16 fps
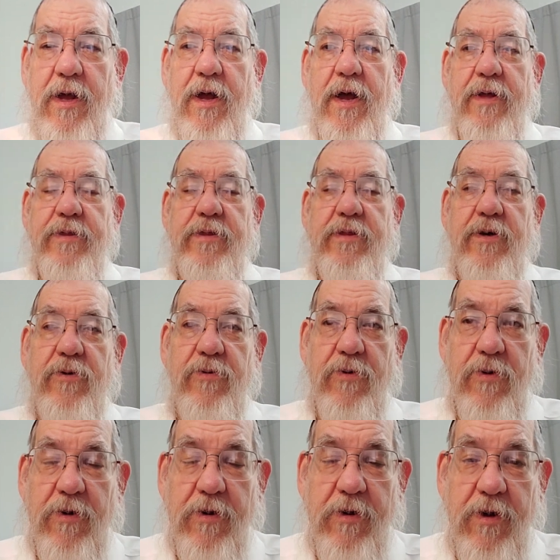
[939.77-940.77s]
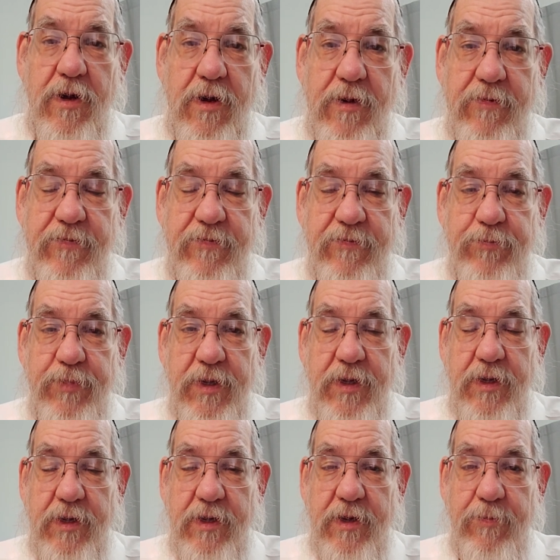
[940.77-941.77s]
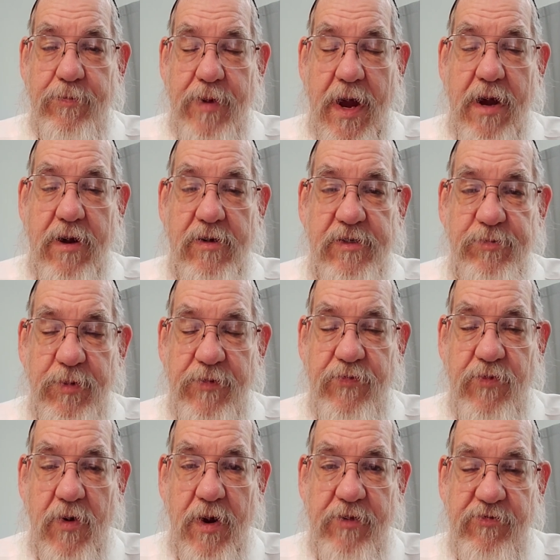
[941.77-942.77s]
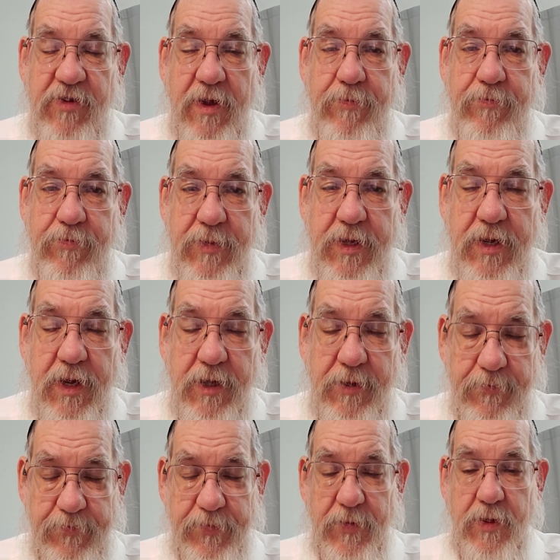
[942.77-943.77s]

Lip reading: and the awe of being embarrassed before Hashem, meaning